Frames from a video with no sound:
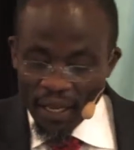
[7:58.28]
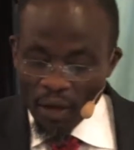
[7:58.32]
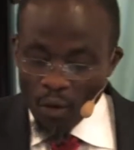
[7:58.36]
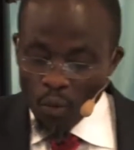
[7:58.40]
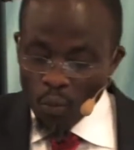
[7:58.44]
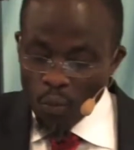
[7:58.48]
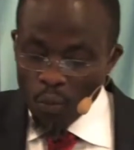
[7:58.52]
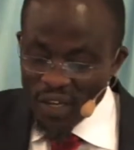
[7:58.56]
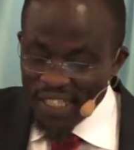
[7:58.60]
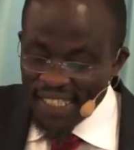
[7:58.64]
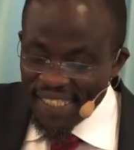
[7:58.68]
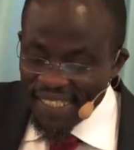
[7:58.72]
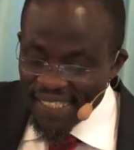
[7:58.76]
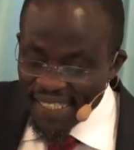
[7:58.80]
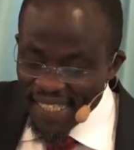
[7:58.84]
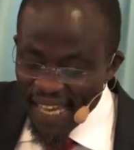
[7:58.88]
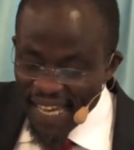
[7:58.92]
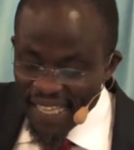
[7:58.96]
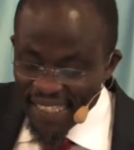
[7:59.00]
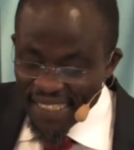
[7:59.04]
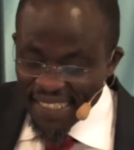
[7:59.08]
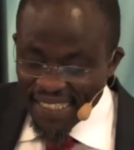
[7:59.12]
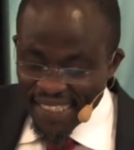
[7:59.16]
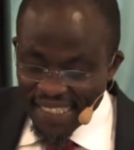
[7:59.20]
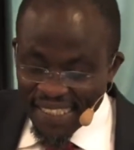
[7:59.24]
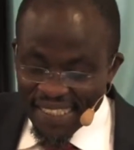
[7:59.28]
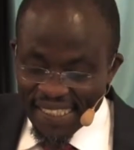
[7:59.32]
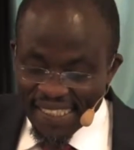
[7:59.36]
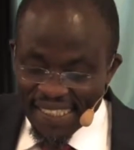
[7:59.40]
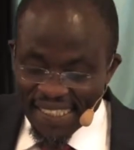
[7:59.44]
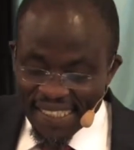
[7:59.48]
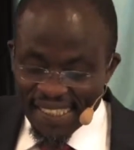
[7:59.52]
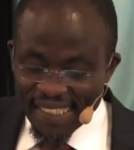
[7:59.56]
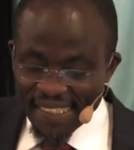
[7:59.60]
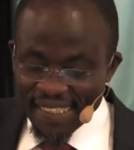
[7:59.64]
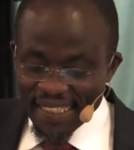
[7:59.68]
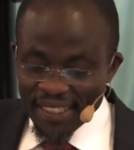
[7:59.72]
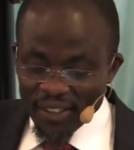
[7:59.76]
we send it
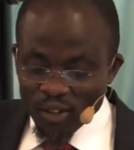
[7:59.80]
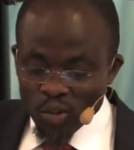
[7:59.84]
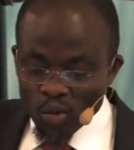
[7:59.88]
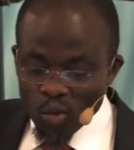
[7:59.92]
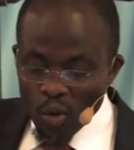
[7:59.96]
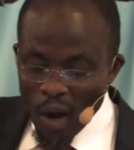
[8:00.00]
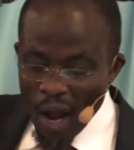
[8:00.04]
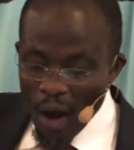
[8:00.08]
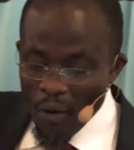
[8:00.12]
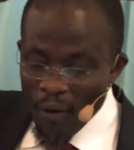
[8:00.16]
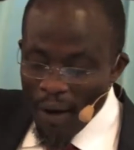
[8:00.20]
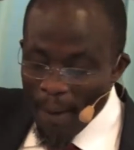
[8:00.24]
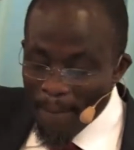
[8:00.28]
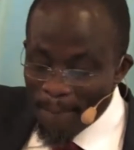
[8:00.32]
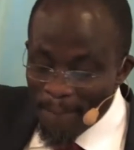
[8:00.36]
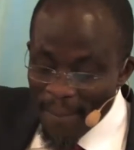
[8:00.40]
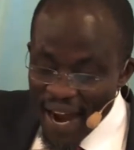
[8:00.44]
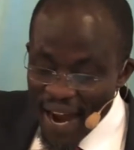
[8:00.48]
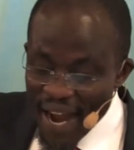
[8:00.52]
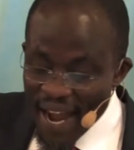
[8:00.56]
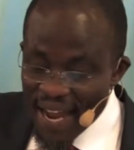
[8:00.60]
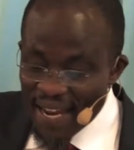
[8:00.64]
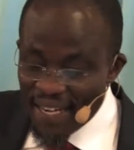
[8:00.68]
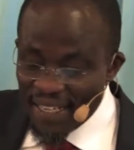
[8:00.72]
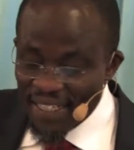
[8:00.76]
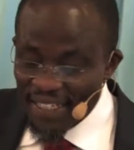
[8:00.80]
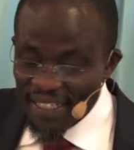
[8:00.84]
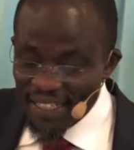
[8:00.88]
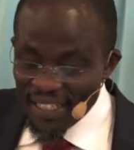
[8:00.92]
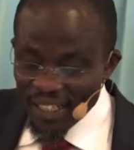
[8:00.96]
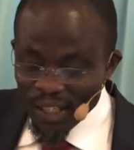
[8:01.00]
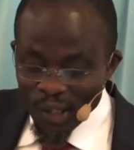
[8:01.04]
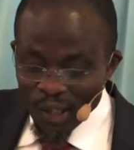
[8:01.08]
to our mind